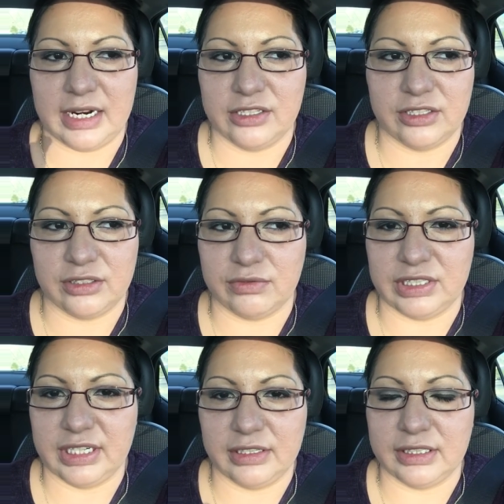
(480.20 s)
It's just
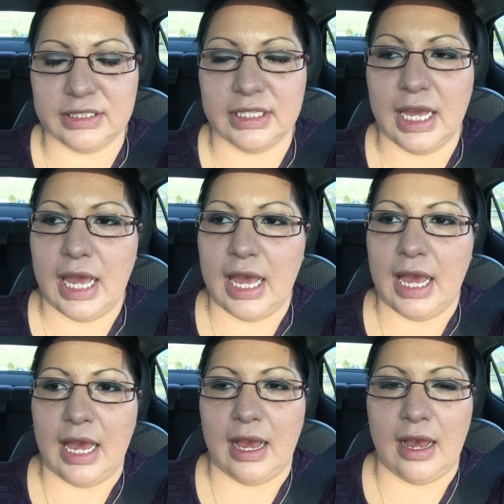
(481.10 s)
ridiculous.
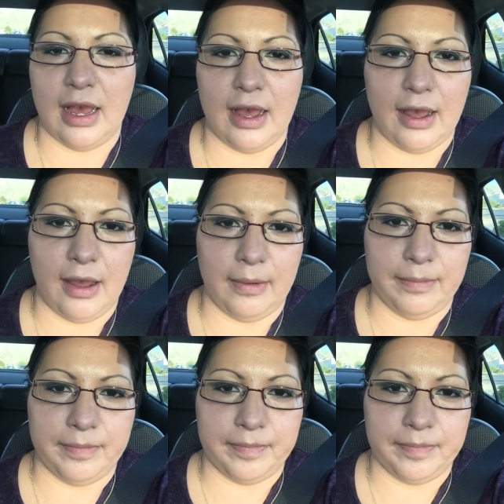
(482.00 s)
Yeah,